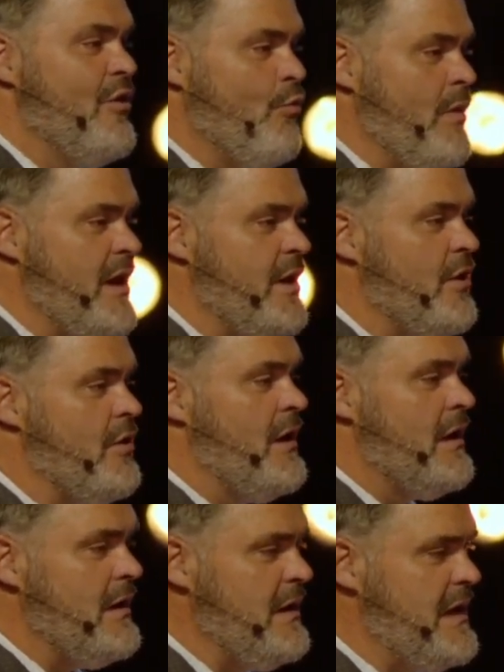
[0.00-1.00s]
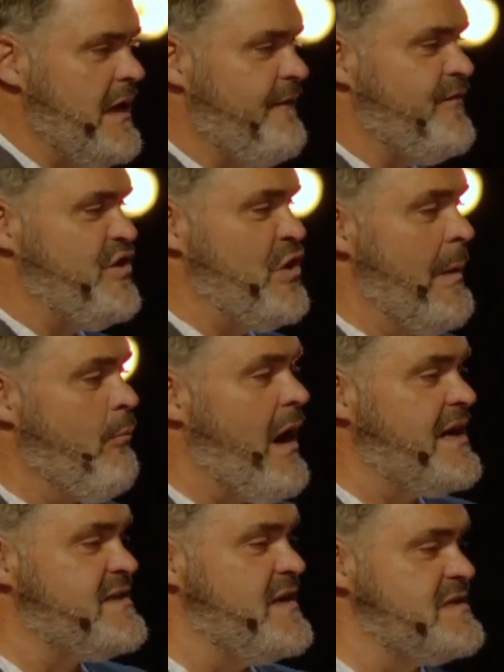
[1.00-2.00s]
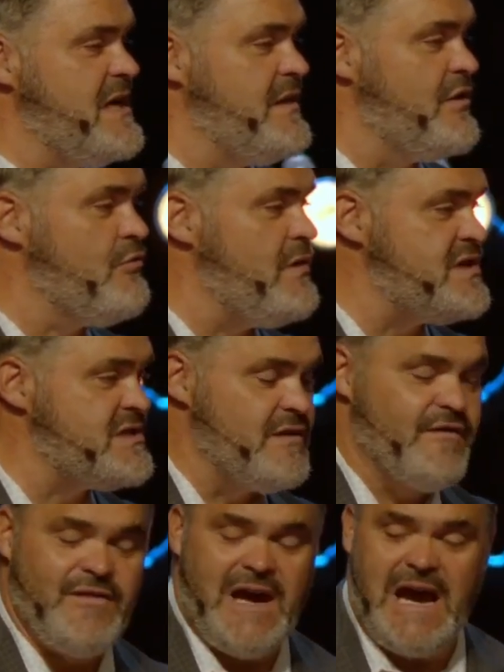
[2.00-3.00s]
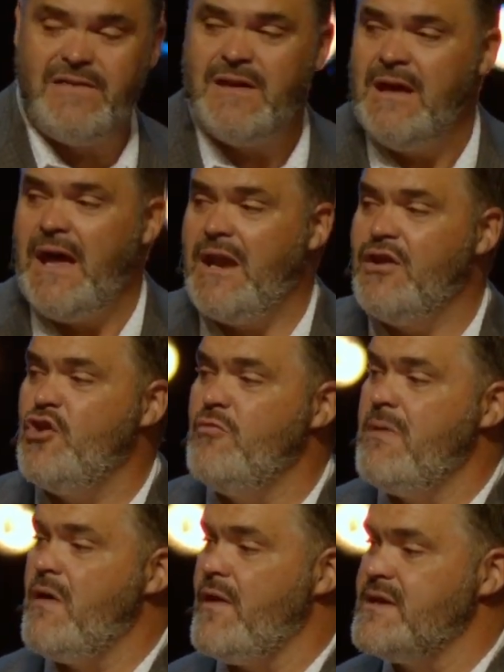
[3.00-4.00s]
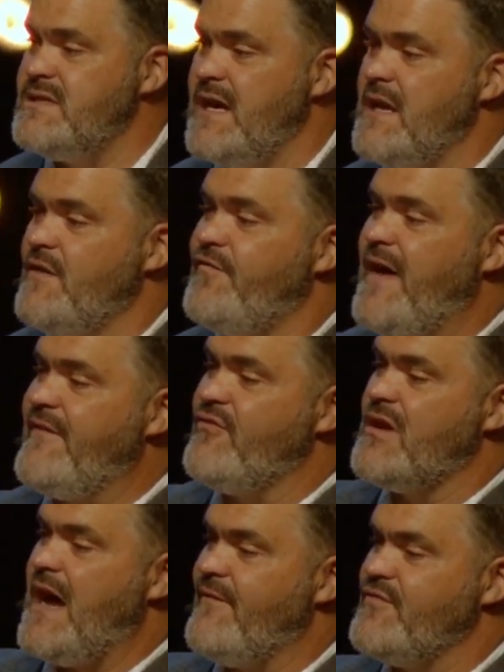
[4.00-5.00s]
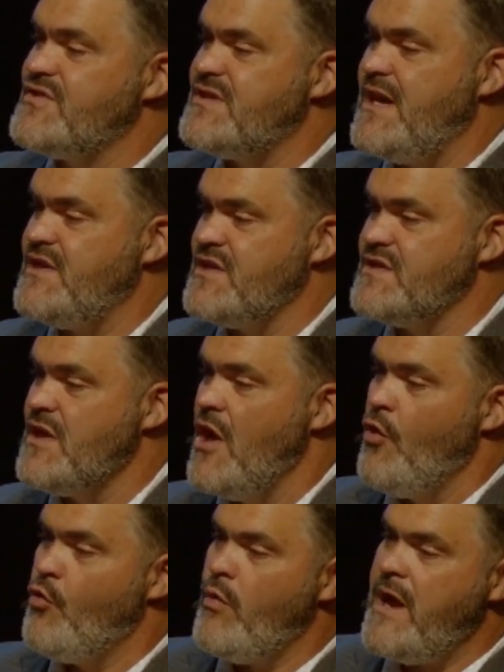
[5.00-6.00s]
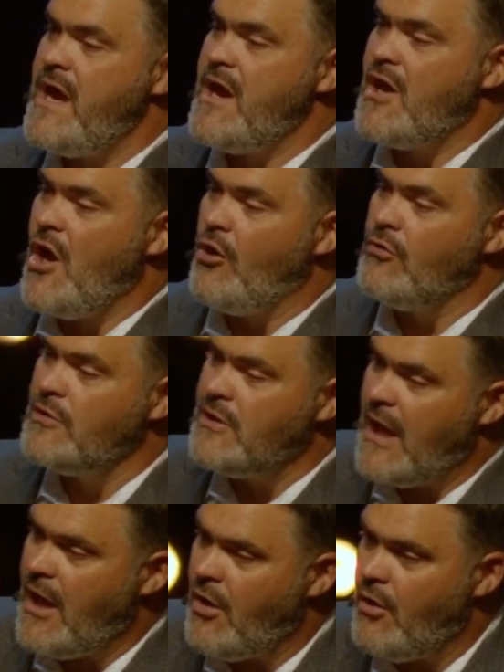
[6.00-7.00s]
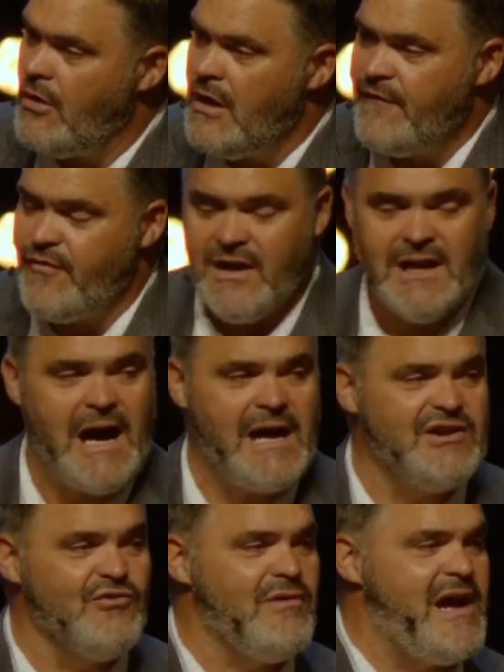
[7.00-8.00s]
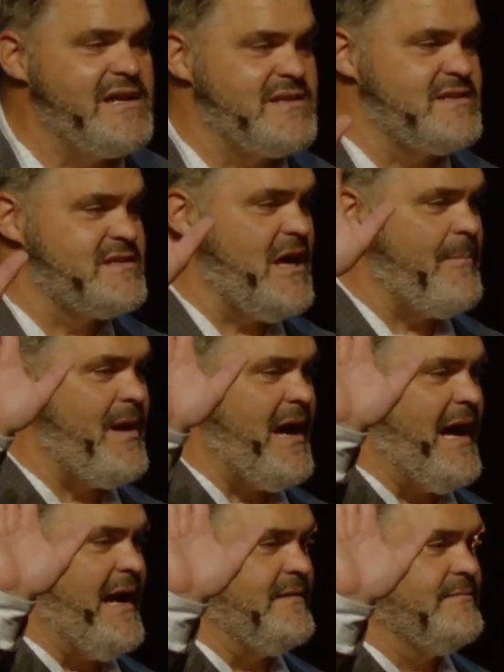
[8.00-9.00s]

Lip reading: will lift you up. Watch this. In the Christian faith, in humility, and in favor conversations, we go low for God to raise us up high.